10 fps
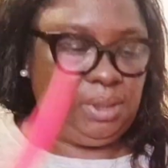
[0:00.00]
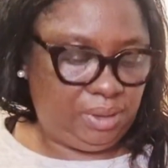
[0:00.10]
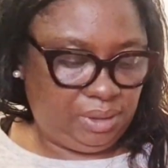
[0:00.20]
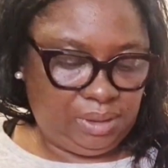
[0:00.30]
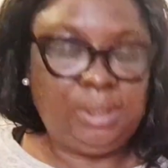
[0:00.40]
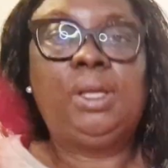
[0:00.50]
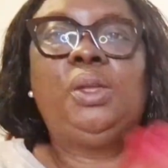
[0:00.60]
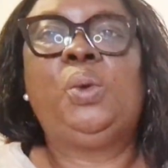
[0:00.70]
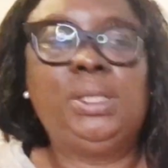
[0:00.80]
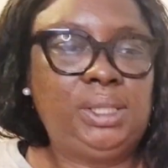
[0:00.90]
Considering
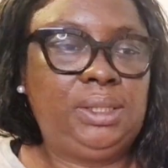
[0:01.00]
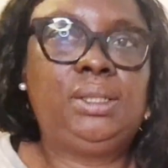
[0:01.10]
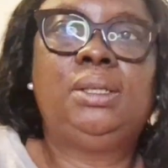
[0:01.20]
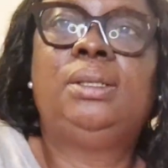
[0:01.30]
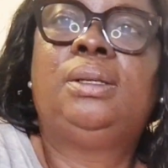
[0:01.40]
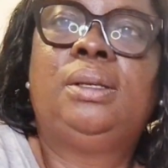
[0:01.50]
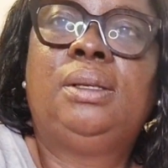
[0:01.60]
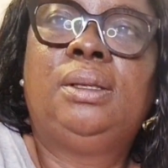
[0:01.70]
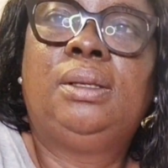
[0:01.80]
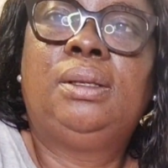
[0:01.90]
that was my first
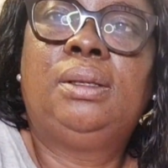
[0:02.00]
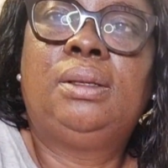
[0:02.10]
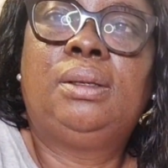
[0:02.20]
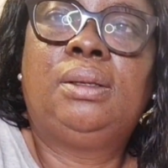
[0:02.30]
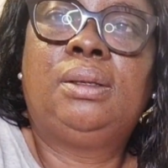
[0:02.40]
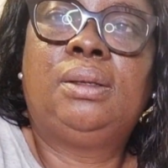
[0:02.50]
time to do